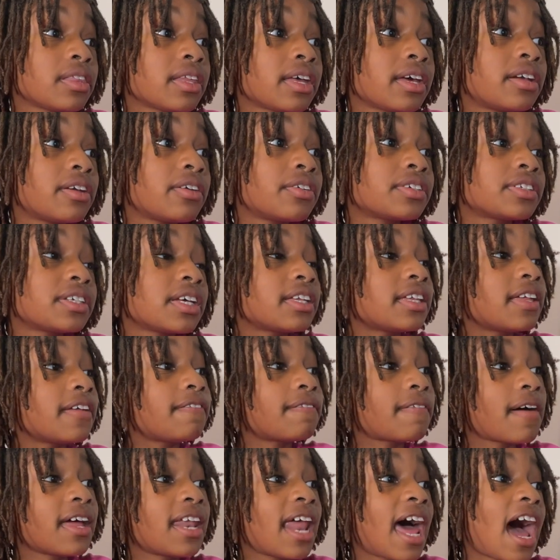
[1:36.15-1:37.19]
Littles and then
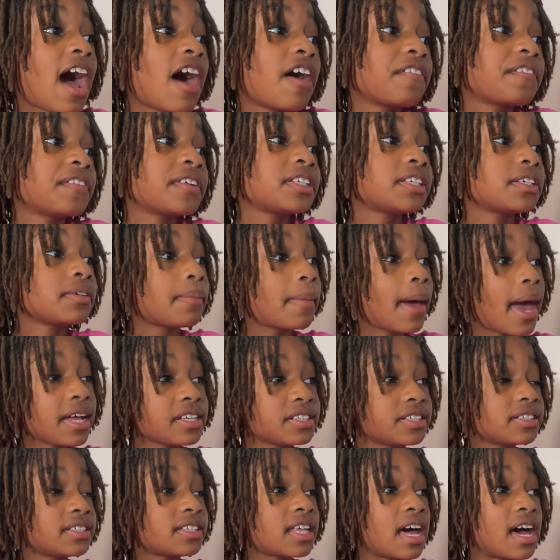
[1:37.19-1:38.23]
find our outfit to
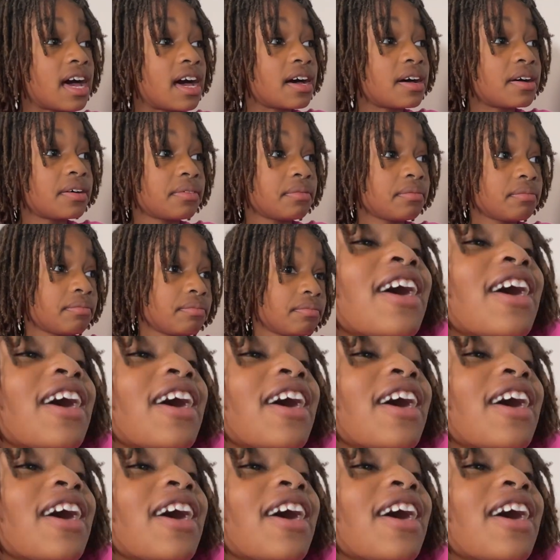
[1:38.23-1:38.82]
match them.